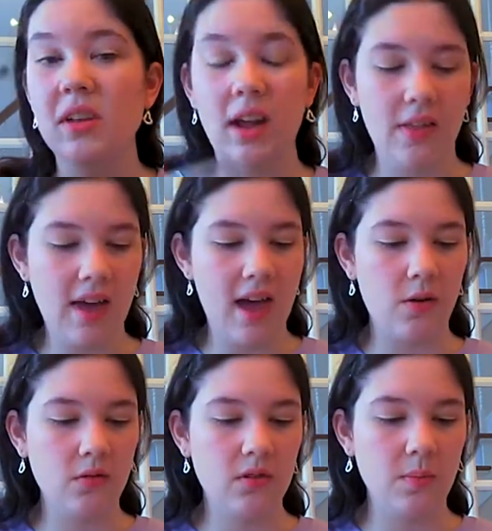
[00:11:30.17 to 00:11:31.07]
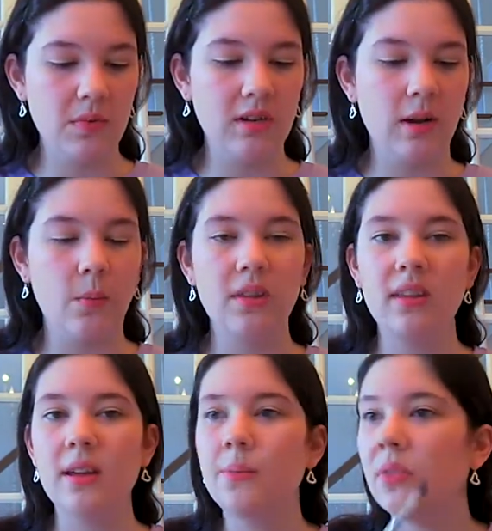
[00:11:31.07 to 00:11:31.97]
get out of the house and be done with
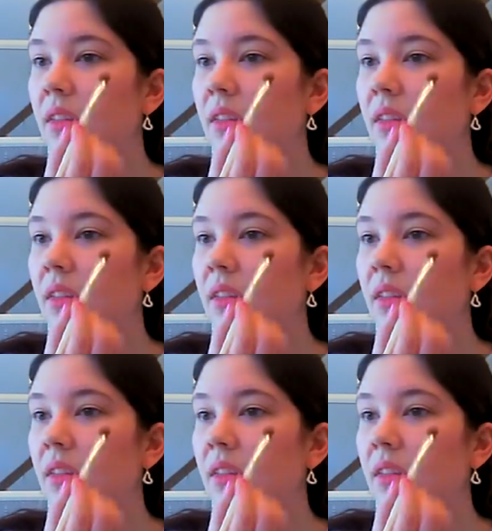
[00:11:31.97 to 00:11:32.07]
it.